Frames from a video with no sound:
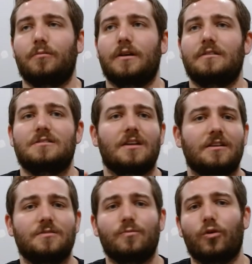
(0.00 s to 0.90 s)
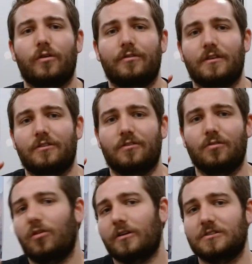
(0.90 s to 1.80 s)
but instead it's more of this
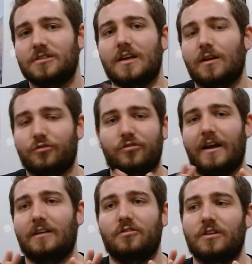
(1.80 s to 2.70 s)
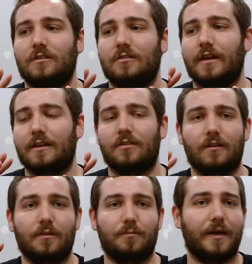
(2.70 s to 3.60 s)
large-scale tragedy like
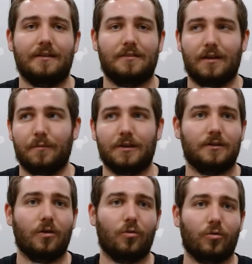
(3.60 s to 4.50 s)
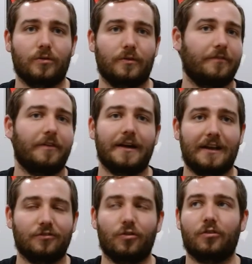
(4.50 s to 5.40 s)
the pandemic or the
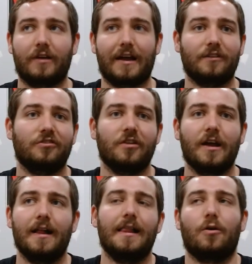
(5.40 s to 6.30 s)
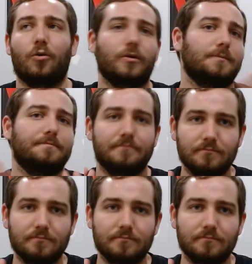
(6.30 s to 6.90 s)
financial crash, or